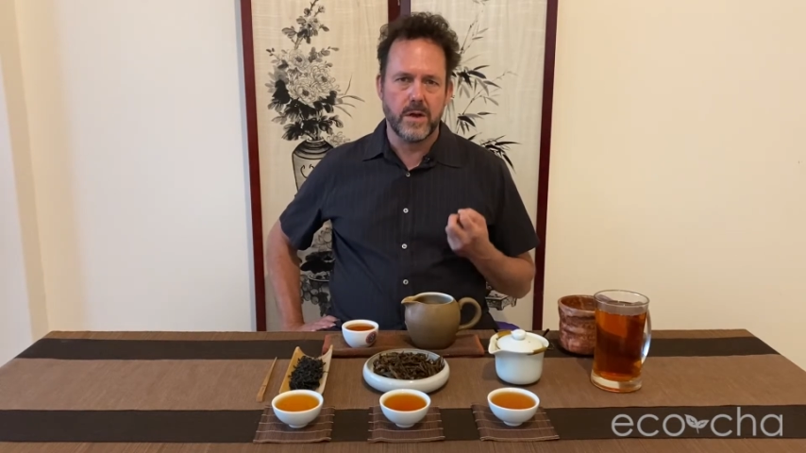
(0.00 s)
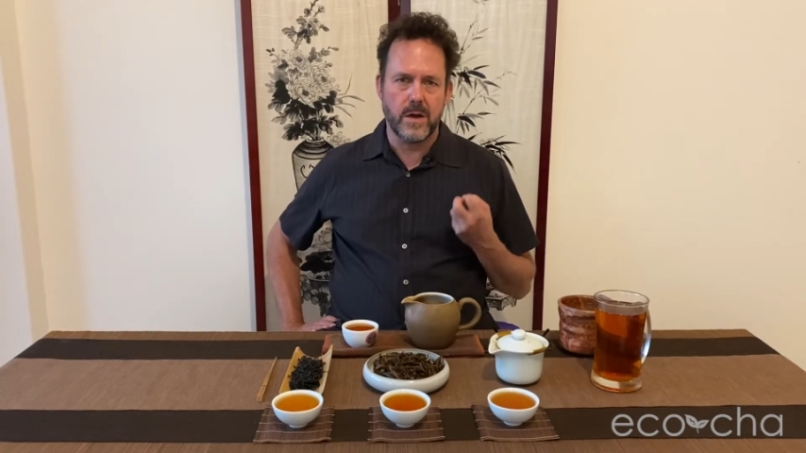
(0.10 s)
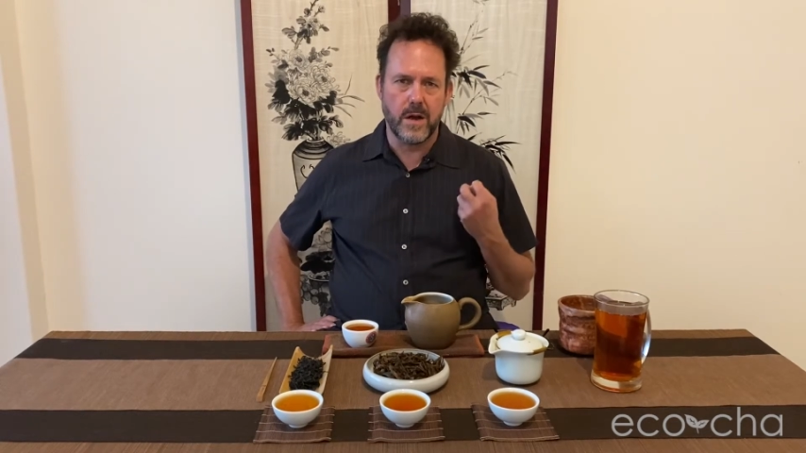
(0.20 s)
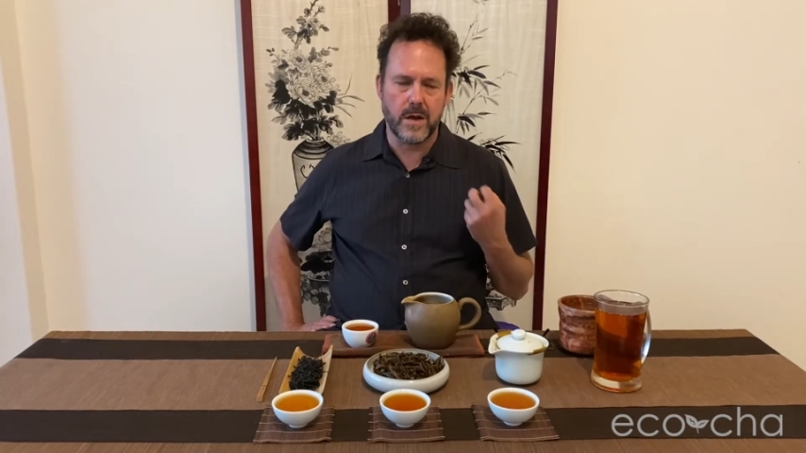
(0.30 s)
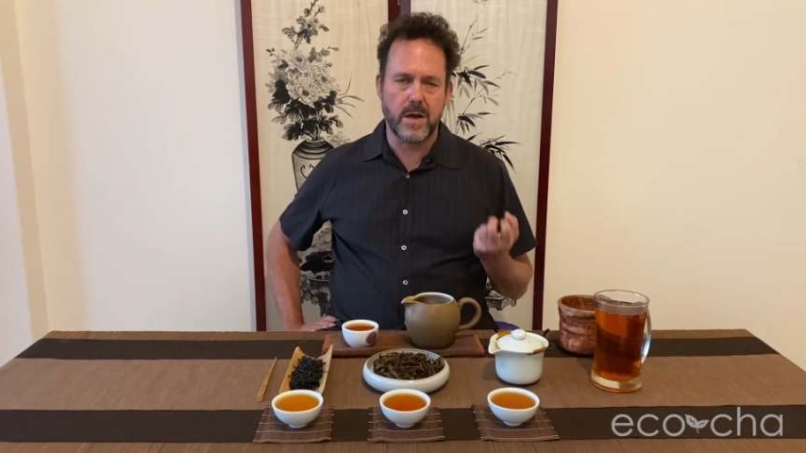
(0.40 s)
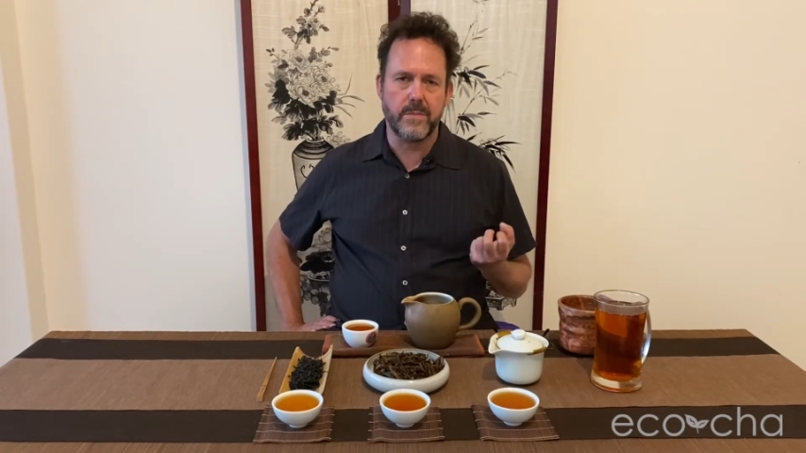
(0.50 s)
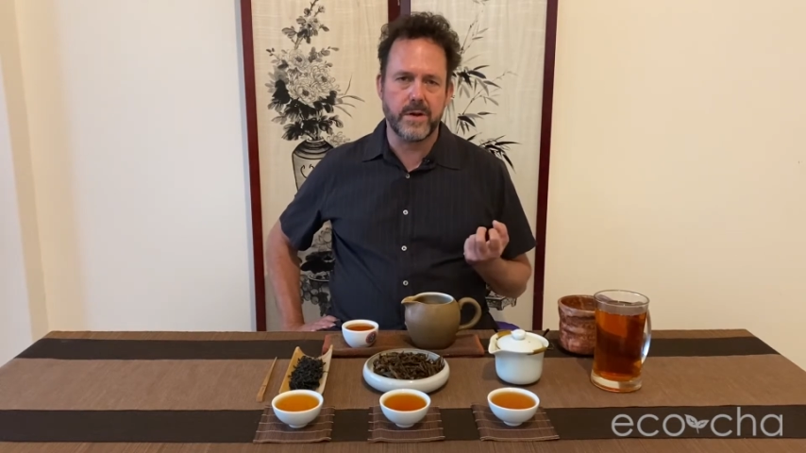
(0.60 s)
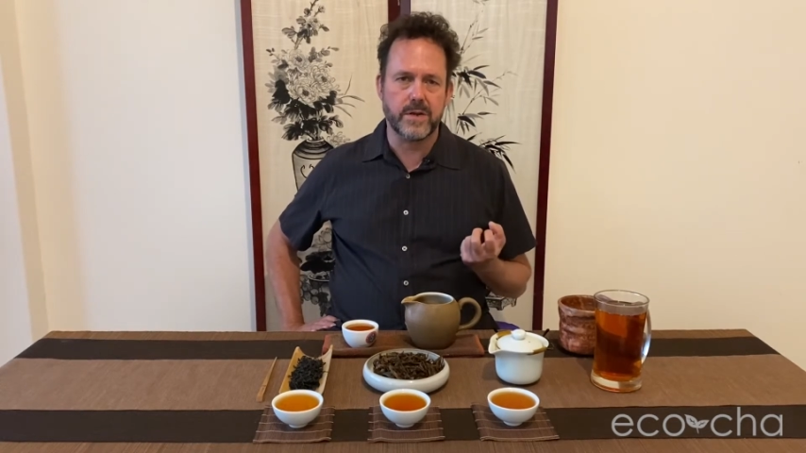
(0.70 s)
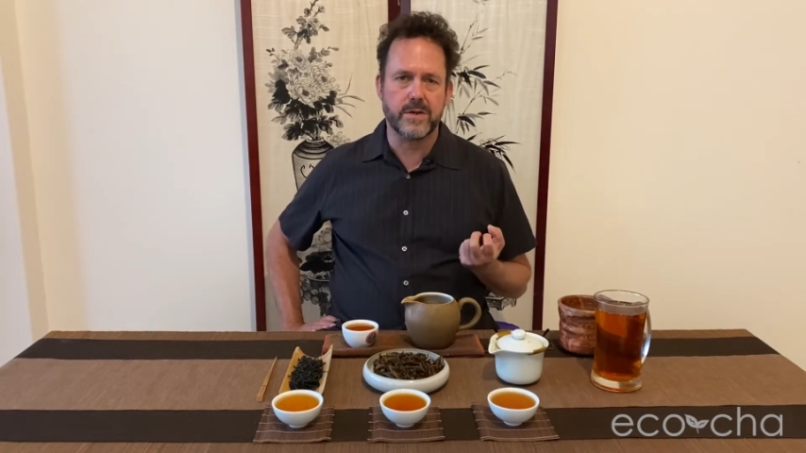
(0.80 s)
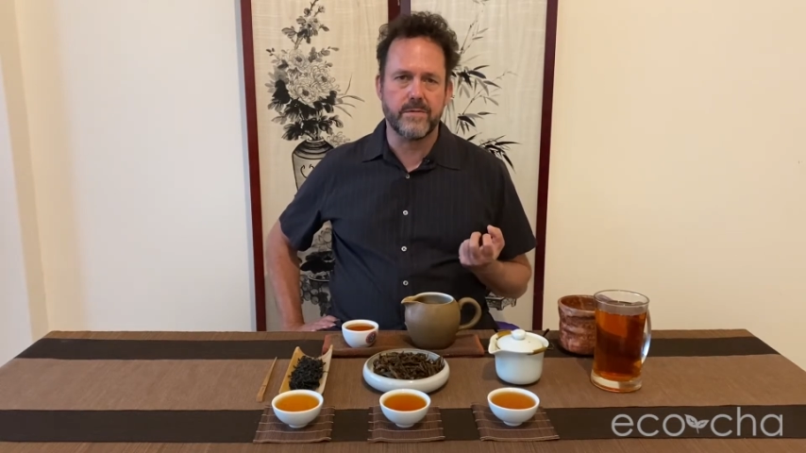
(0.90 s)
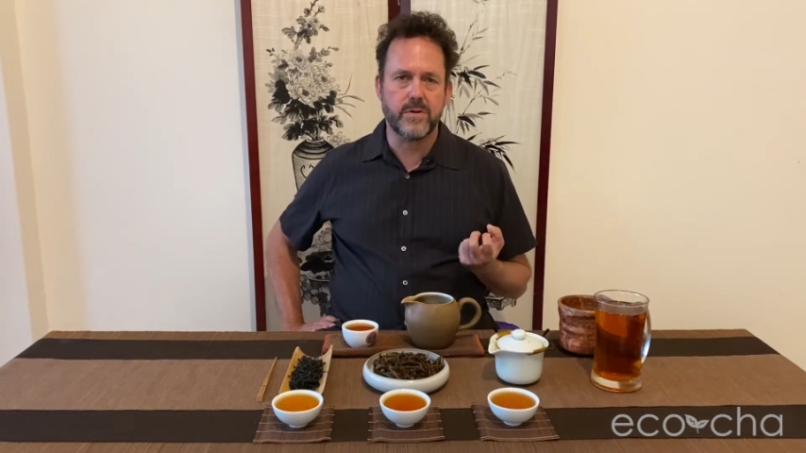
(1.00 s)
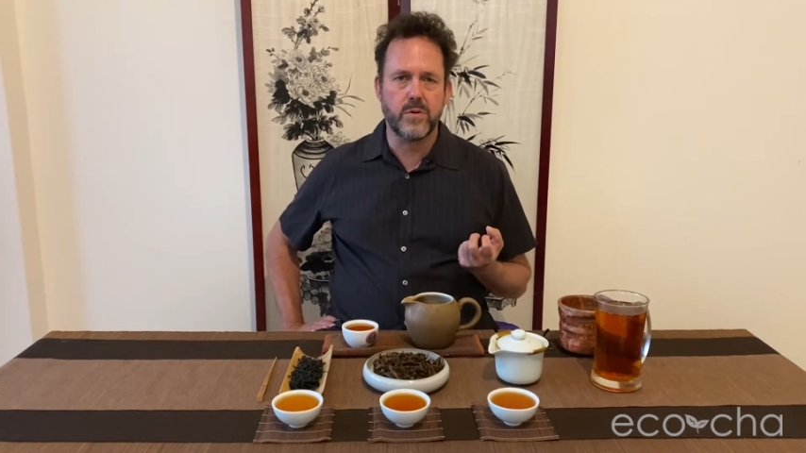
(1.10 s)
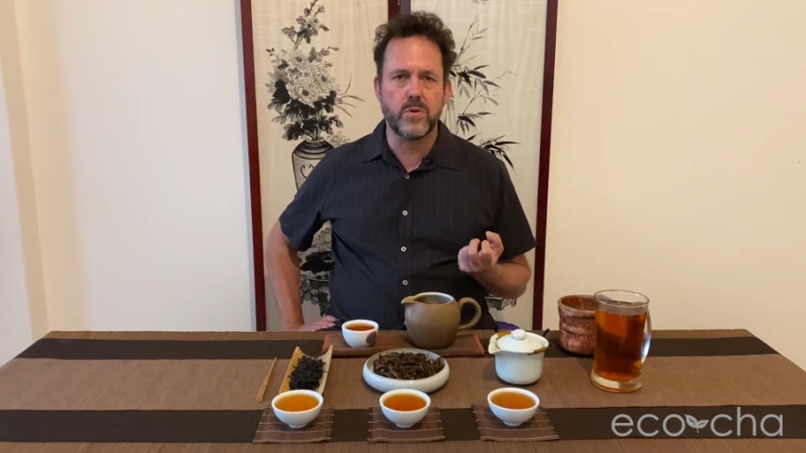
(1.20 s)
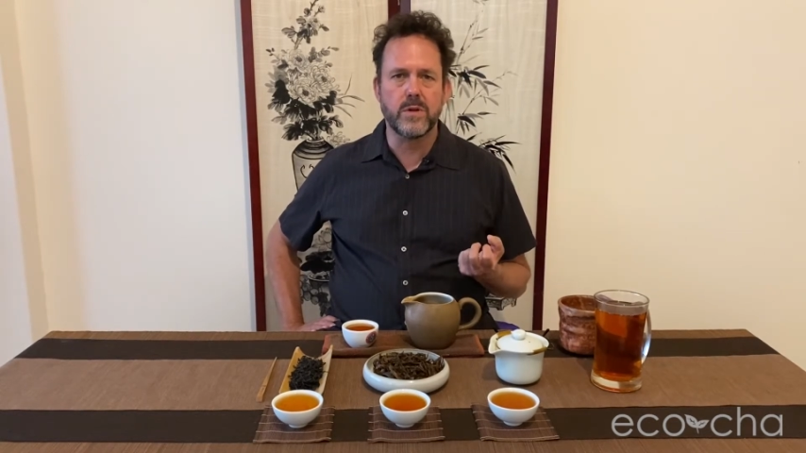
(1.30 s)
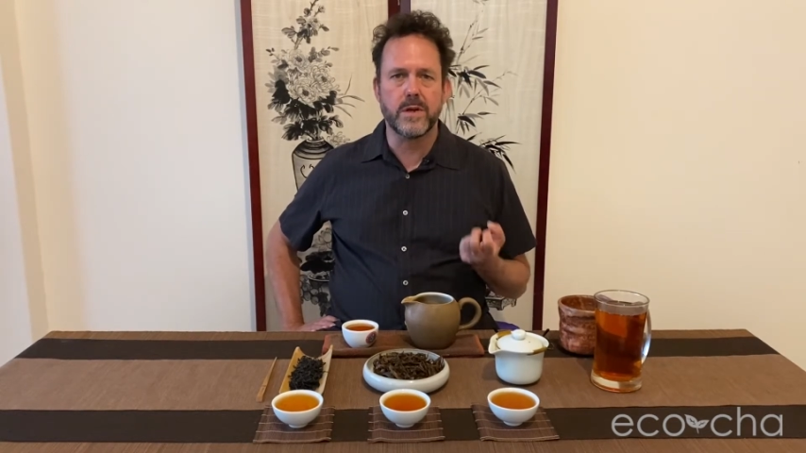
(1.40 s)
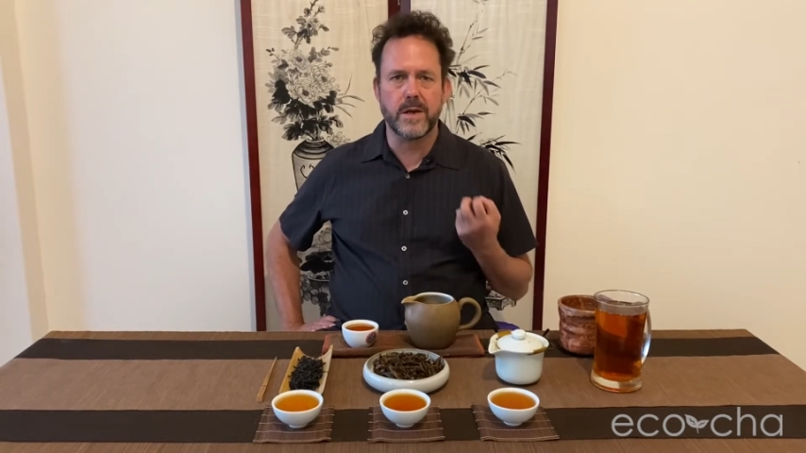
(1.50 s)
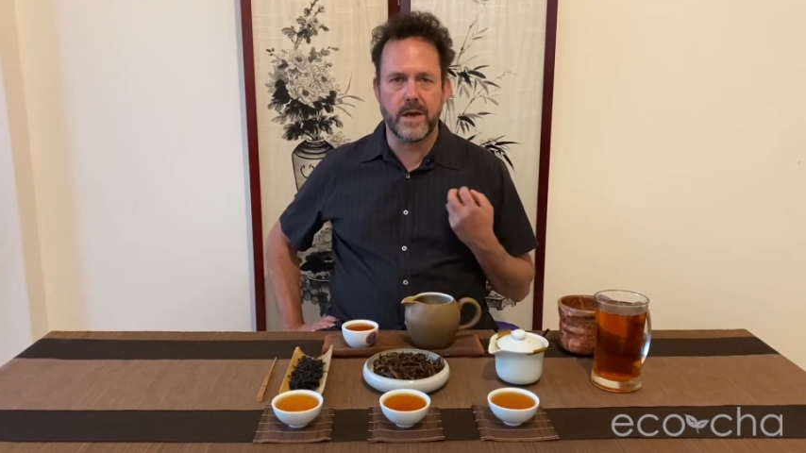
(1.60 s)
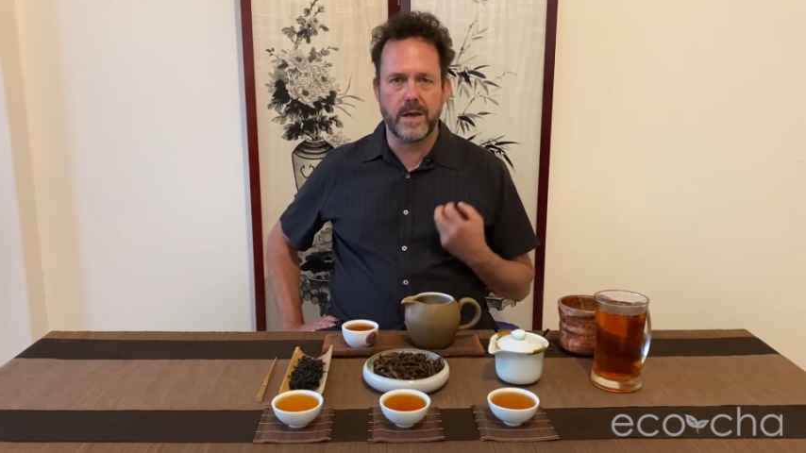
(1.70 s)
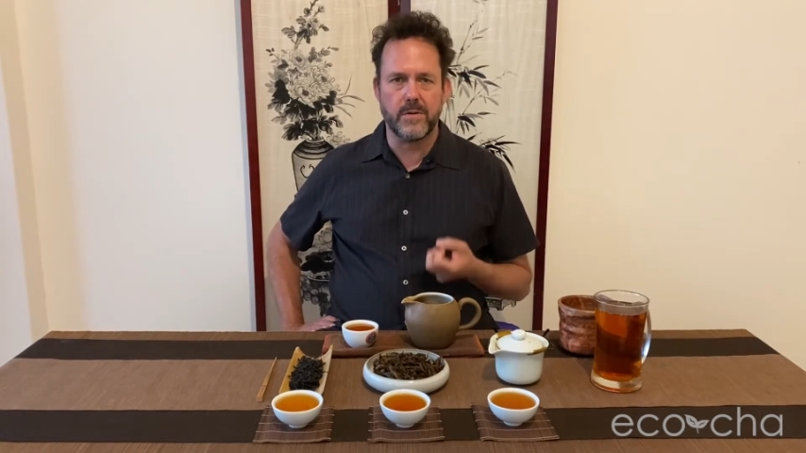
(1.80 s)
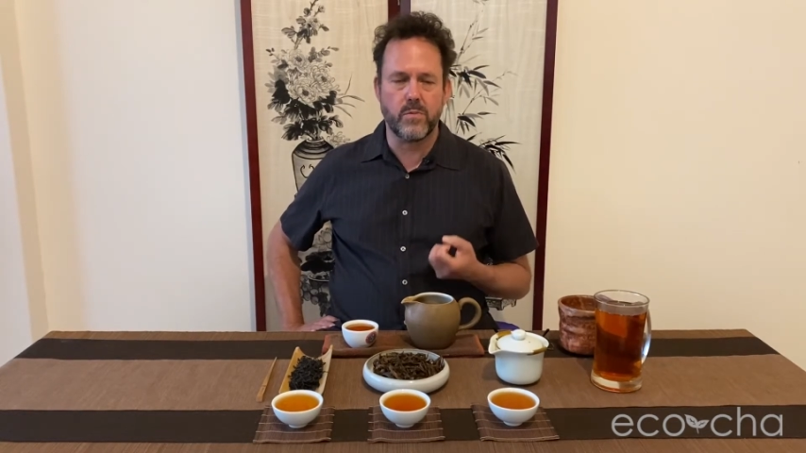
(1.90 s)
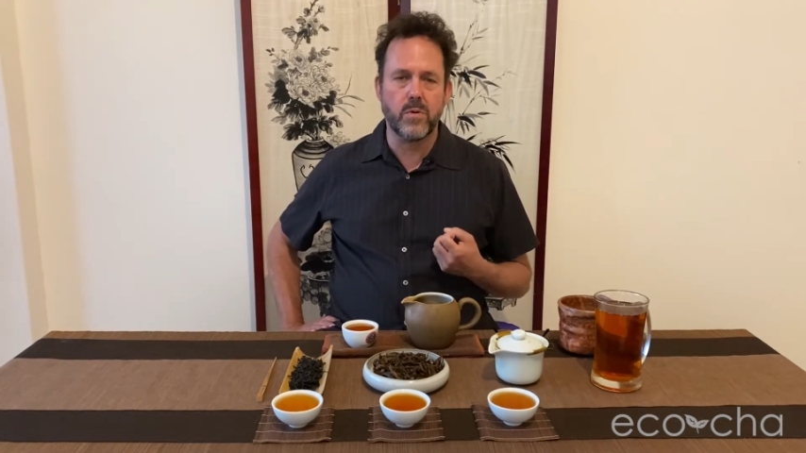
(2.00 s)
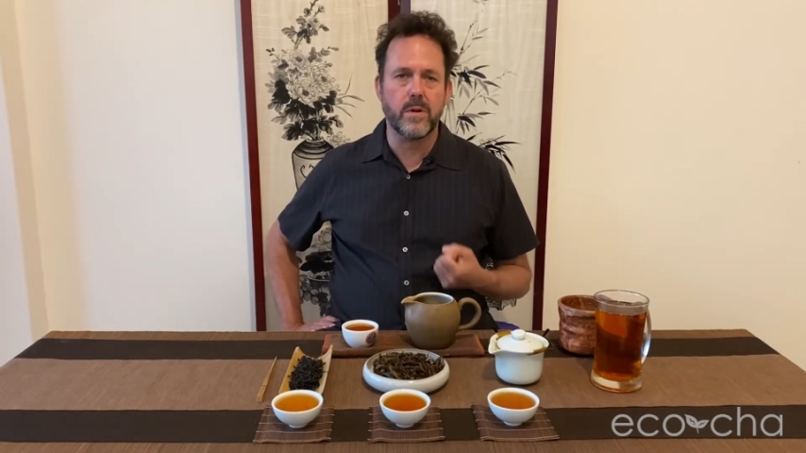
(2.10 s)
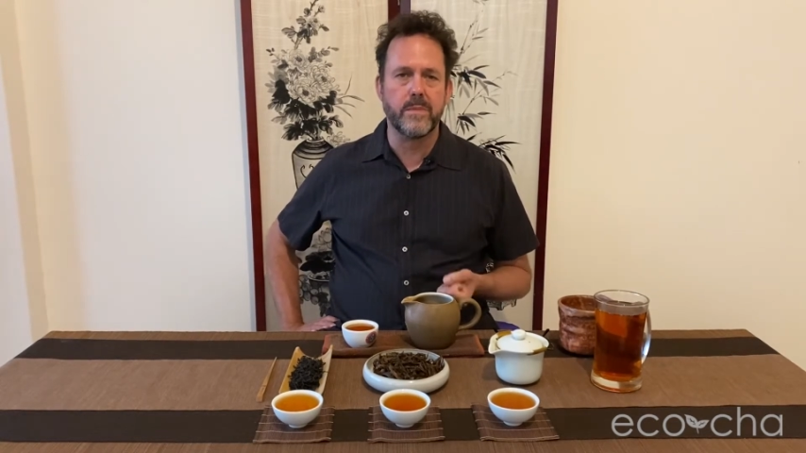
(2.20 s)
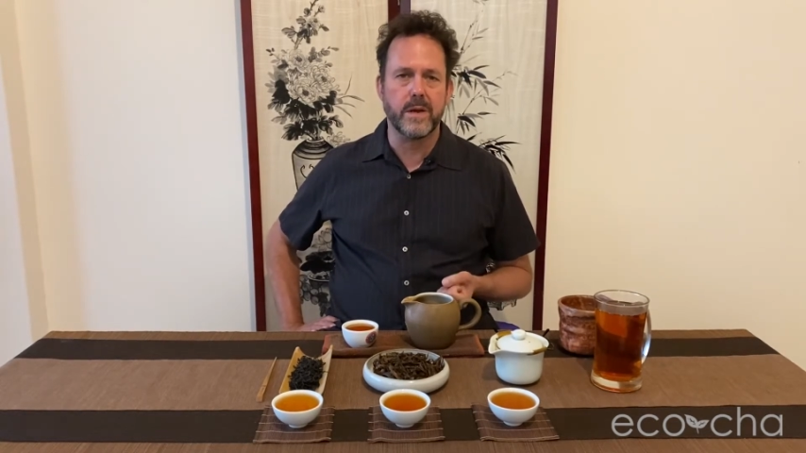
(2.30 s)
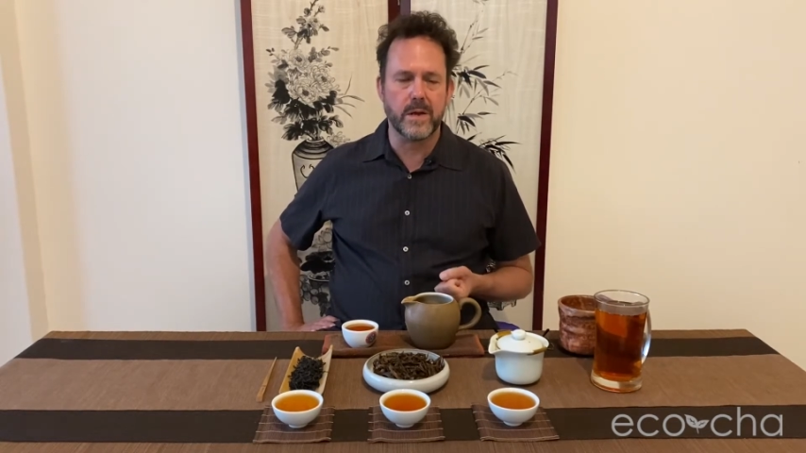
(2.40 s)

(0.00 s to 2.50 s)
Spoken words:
combination of cooling and warming